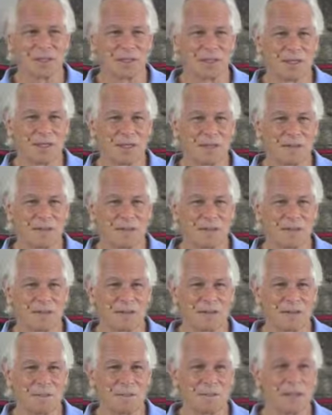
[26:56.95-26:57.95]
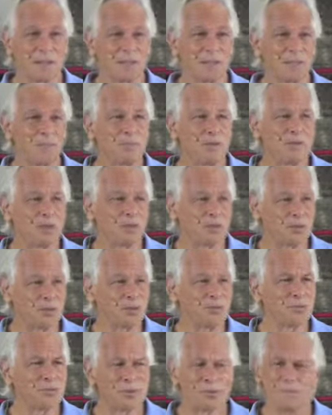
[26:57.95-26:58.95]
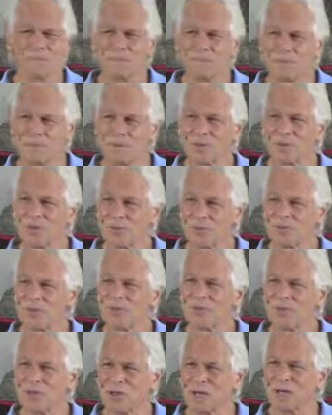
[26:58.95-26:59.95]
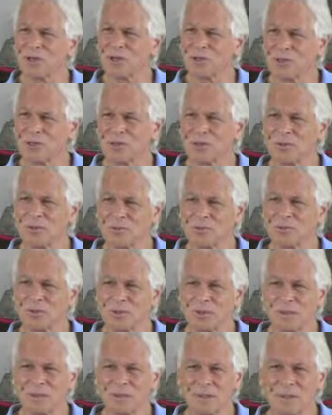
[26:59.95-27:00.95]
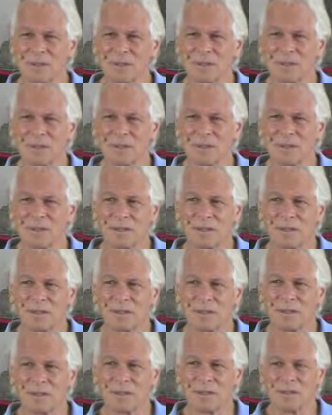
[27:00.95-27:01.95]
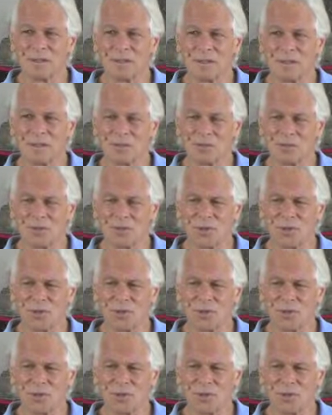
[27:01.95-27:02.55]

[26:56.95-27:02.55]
kind of make it up on our own, figure it out on our own. There